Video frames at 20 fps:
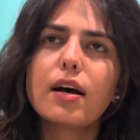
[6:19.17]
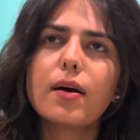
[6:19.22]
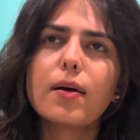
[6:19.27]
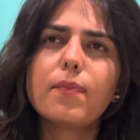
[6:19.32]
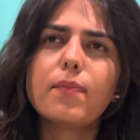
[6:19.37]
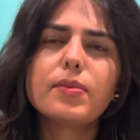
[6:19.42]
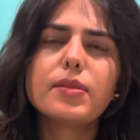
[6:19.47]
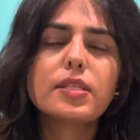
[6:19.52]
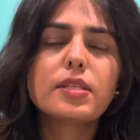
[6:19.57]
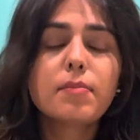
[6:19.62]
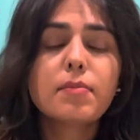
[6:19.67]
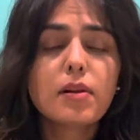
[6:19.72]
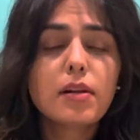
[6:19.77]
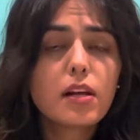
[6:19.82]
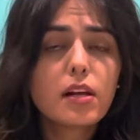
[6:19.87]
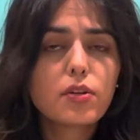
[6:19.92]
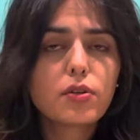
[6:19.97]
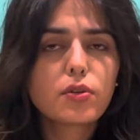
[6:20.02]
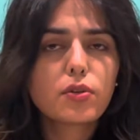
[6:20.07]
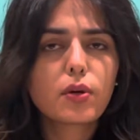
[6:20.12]
similar to
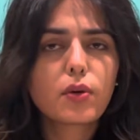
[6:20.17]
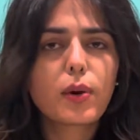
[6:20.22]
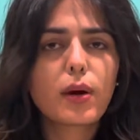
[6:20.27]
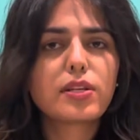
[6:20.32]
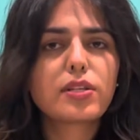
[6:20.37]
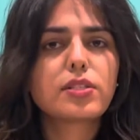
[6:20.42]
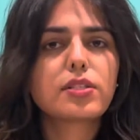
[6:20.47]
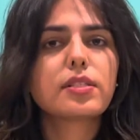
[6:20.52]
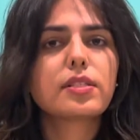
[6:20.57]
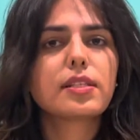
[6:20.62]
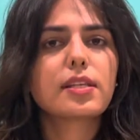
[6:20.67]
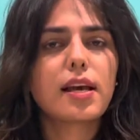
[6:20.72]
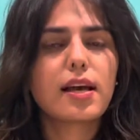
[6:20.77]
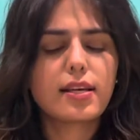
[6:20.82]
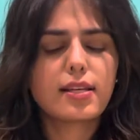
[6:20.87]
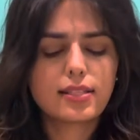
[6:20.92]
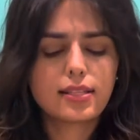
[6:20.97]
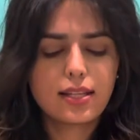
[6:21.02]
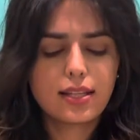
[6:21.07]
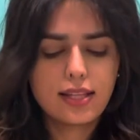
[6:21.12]
the questions they ask
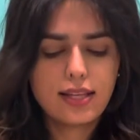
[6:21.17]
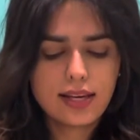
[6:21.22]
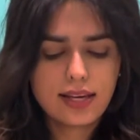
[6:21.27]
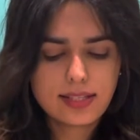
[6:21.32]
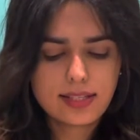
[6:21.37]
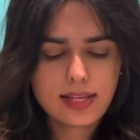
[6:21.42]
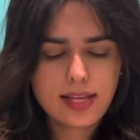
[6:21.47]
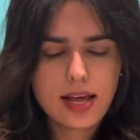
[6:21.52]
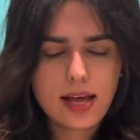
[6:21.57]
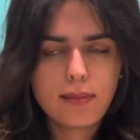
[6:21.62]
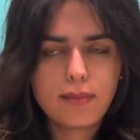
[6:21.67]
in the exam.